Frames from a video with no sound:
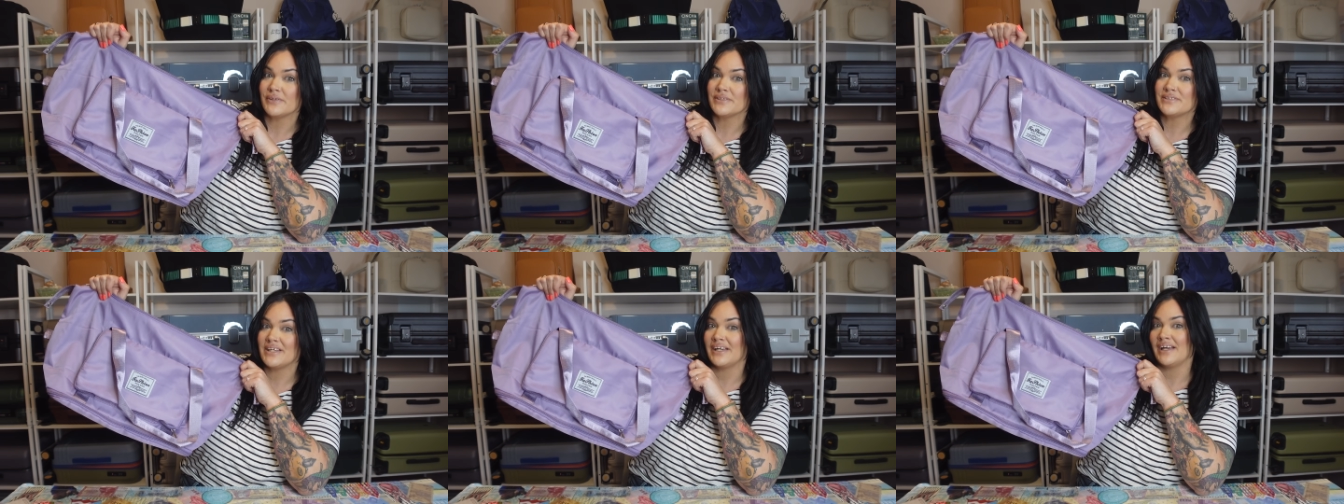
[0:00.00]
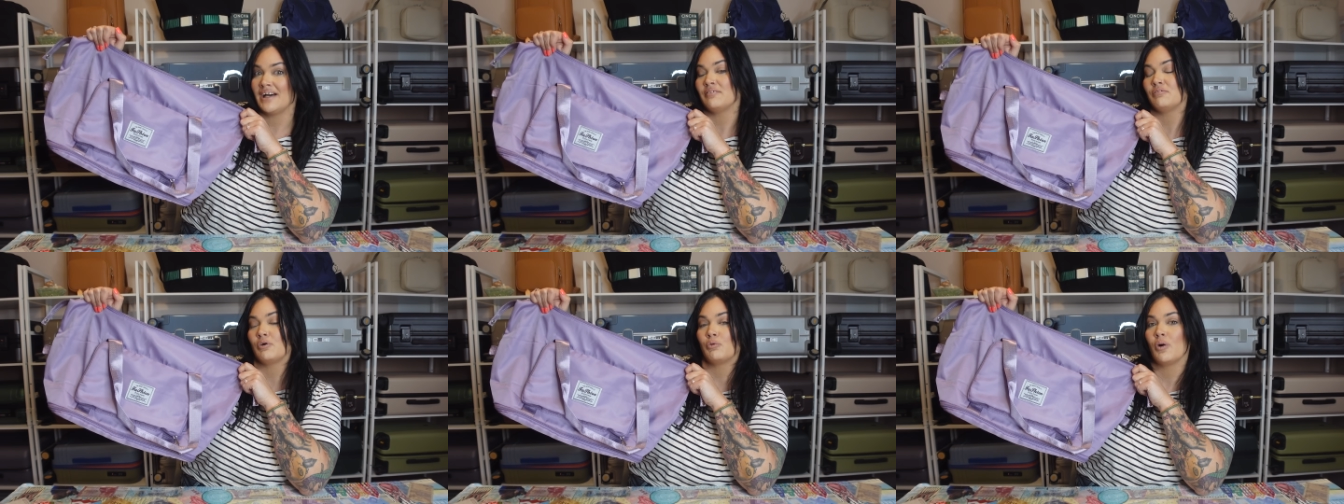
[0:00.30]
to
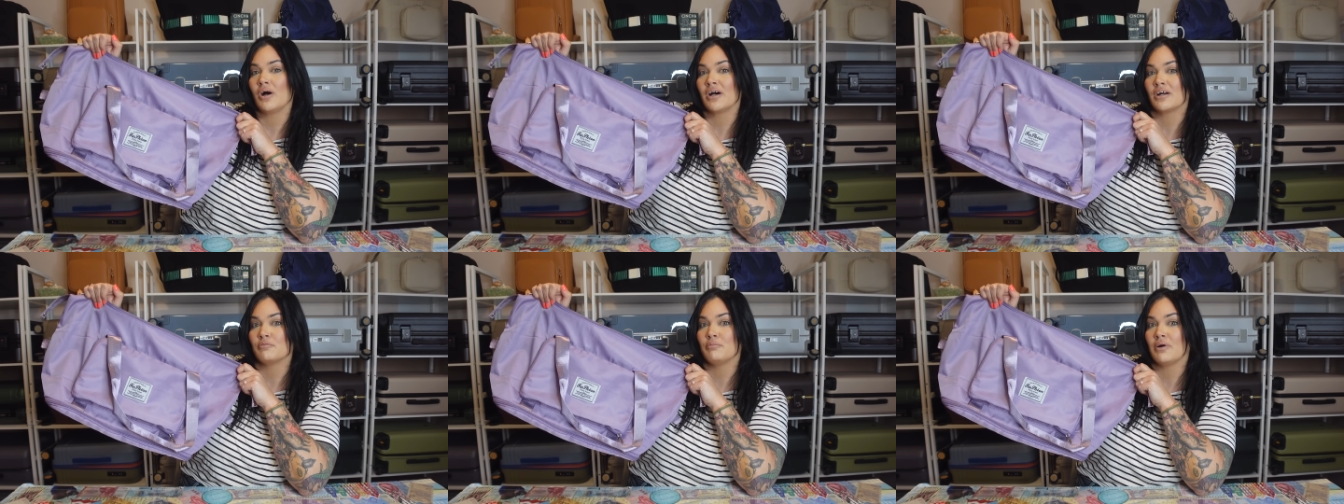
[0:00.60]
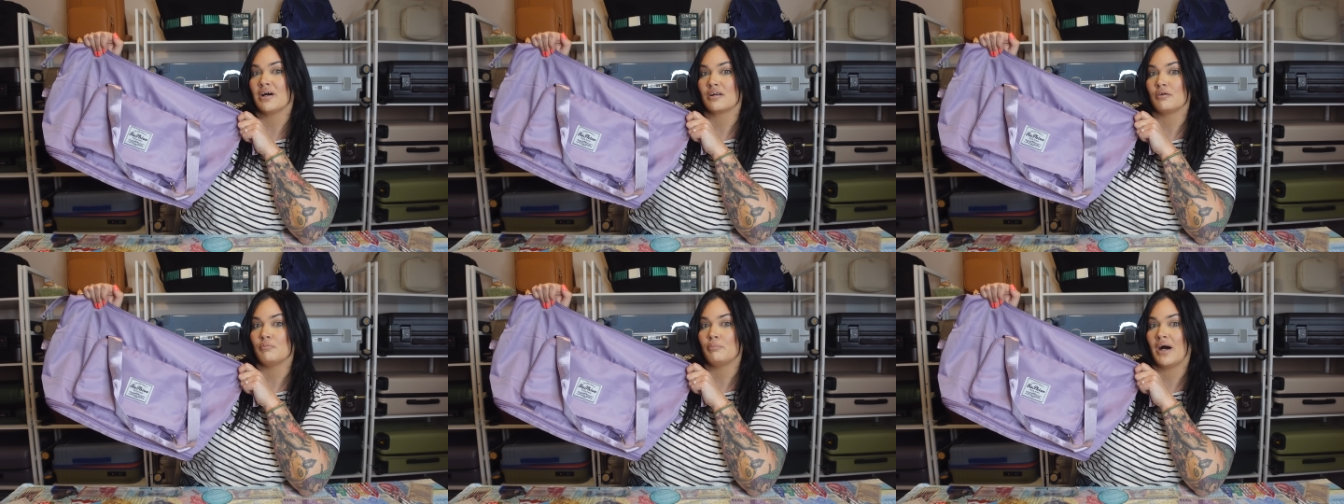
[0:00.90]
have a water
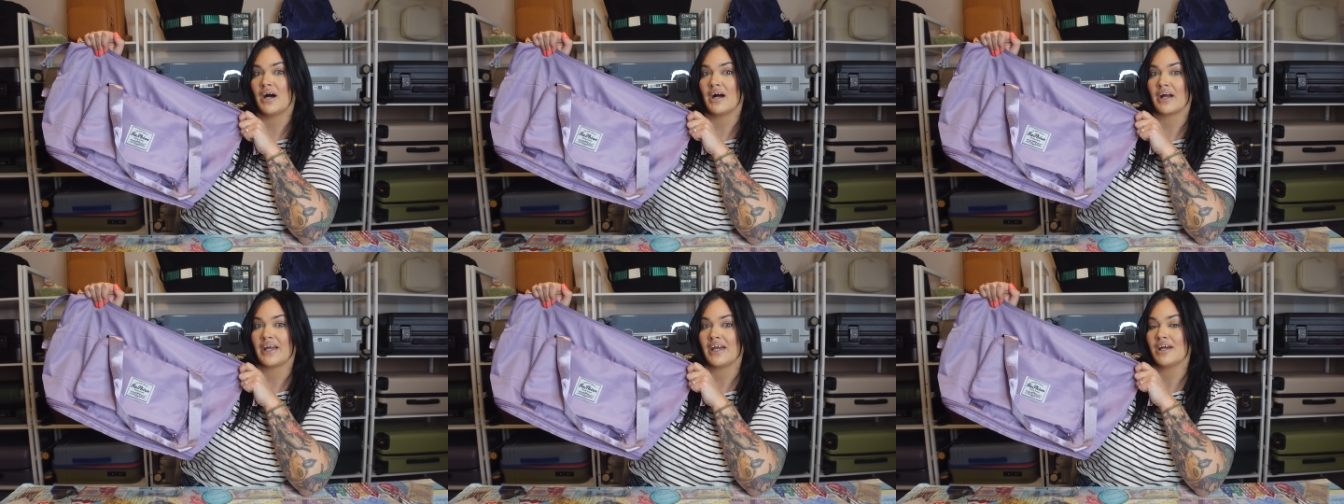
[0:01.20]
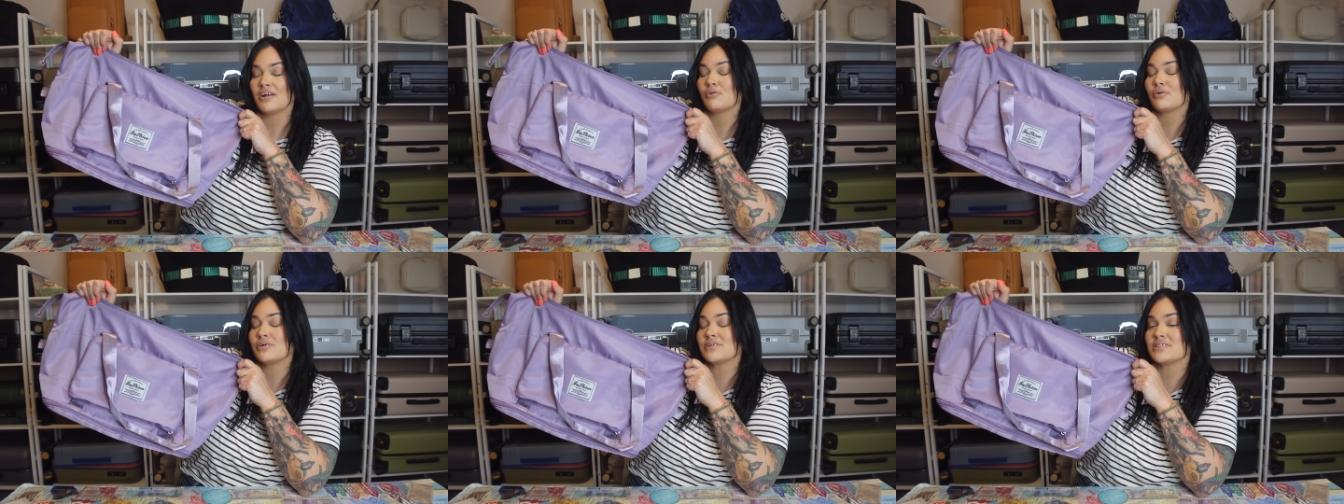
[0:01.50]
bottle
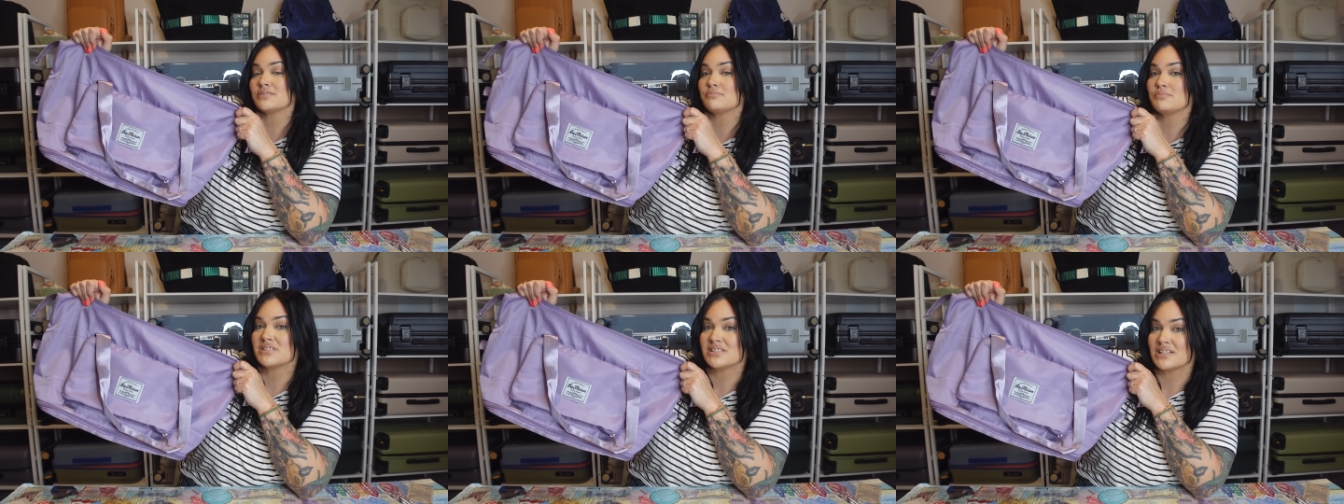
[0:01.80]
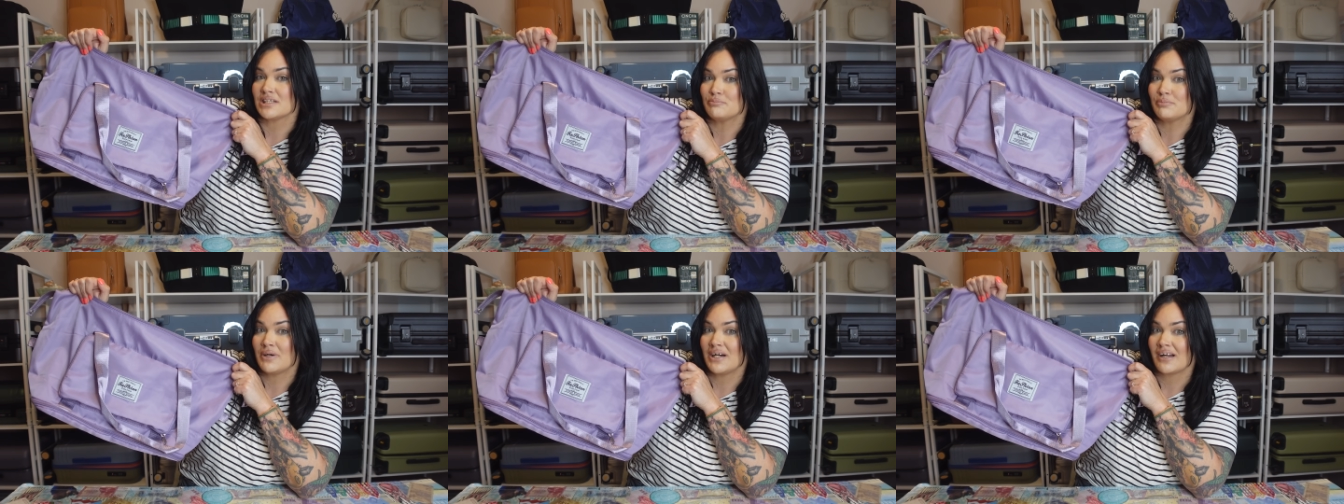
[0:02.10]
pocket or some
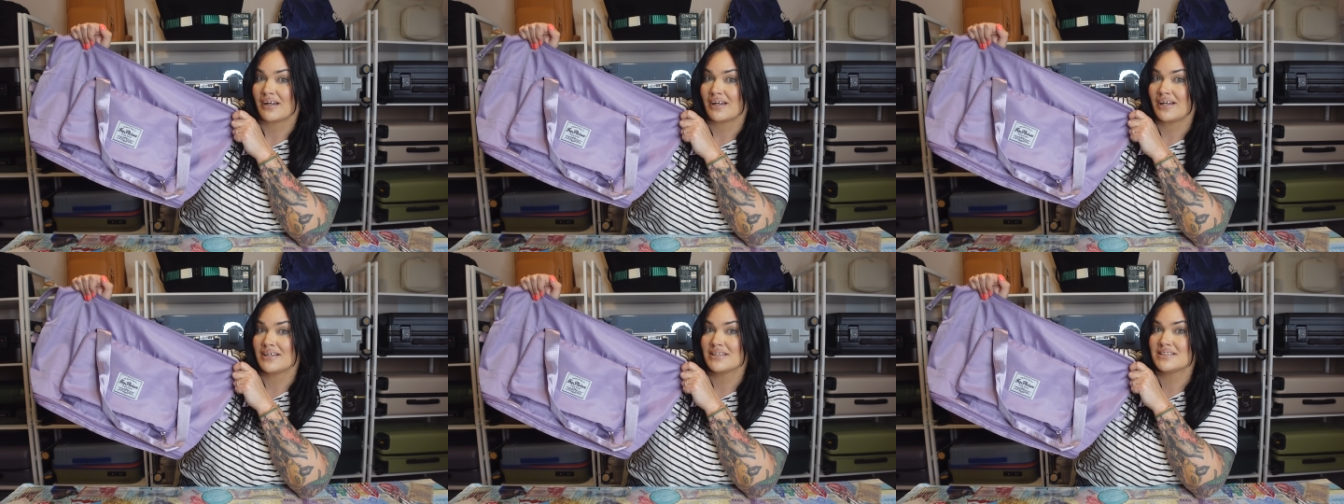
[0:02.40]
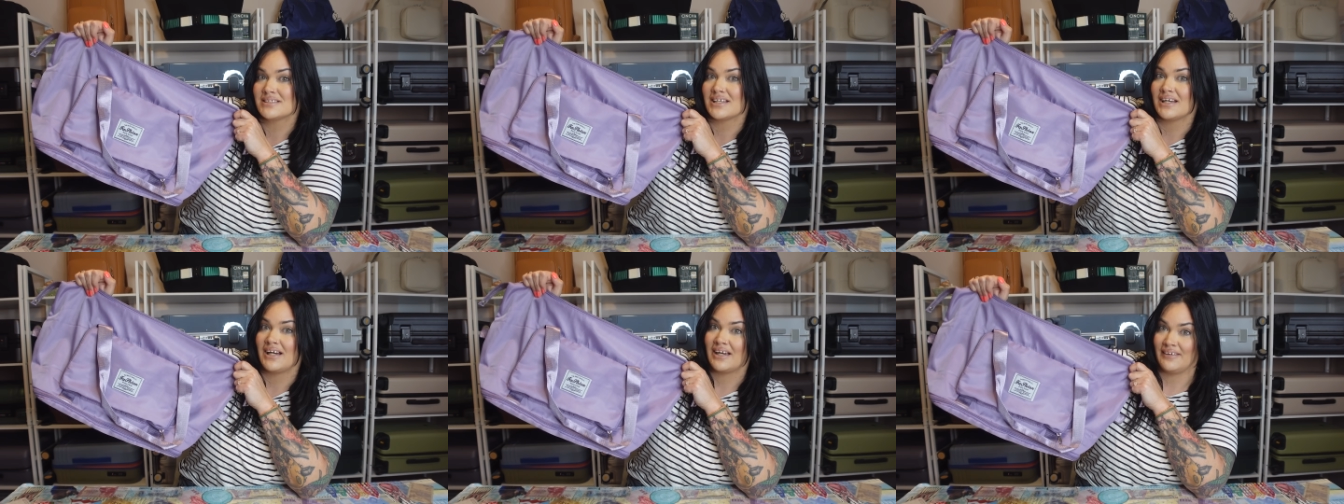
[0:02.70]
slip
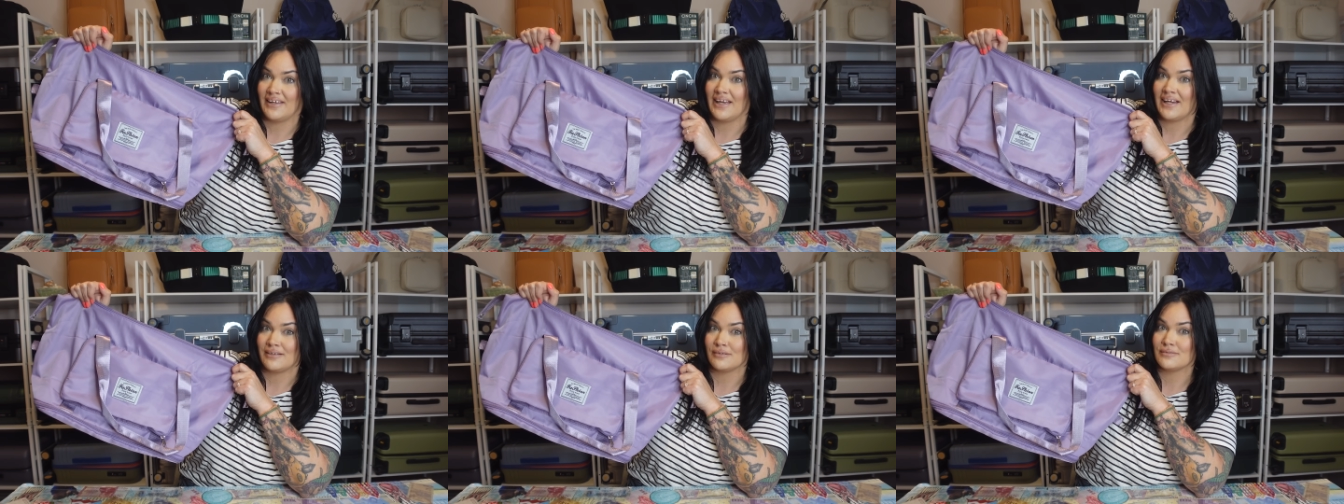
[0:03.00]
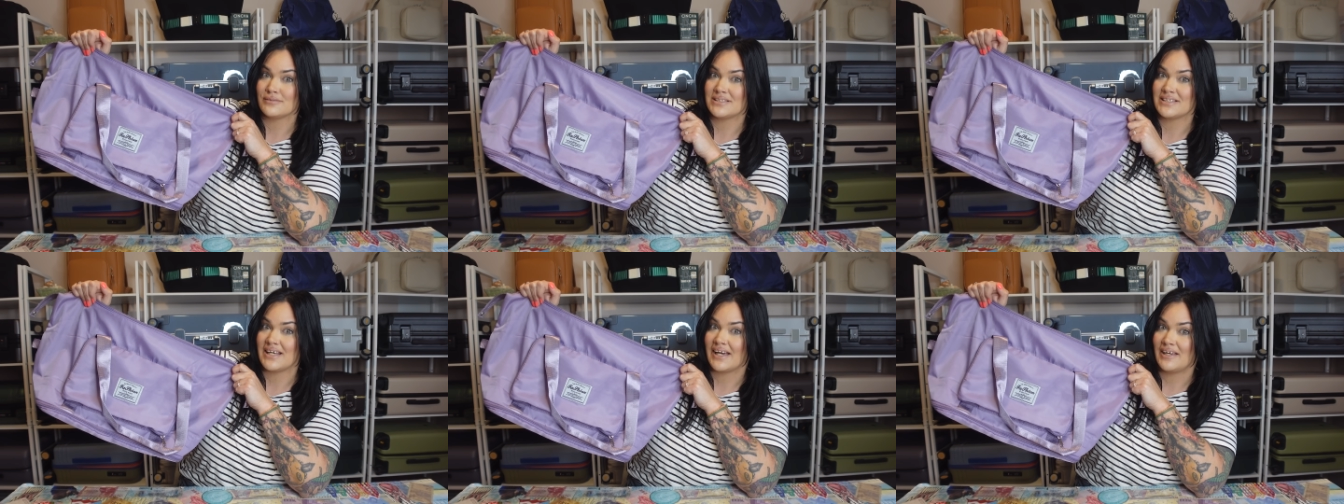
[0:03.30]
pockets on the
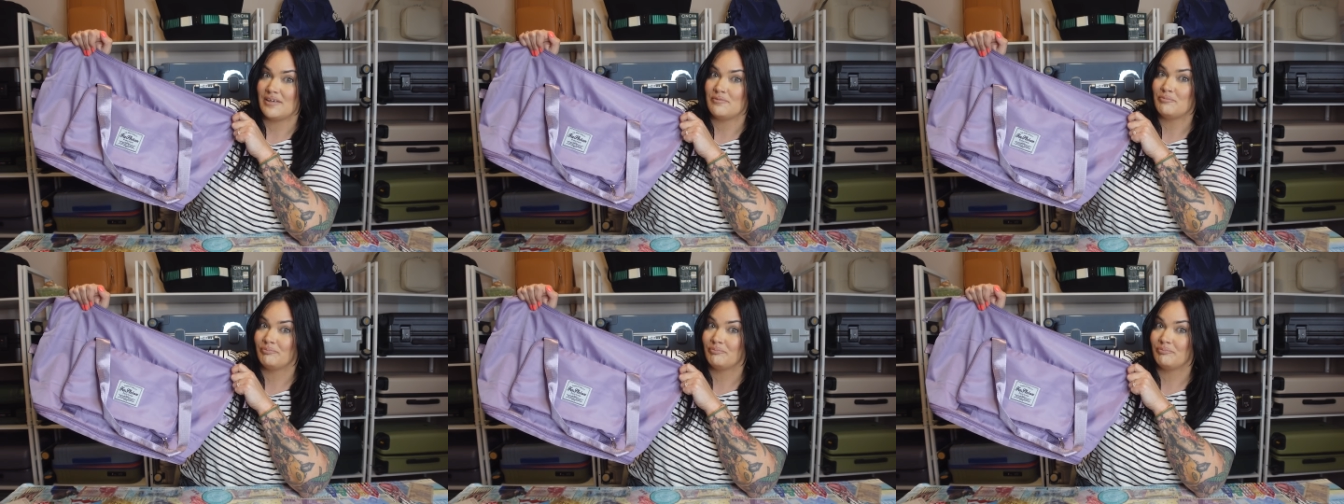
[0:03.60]
outside.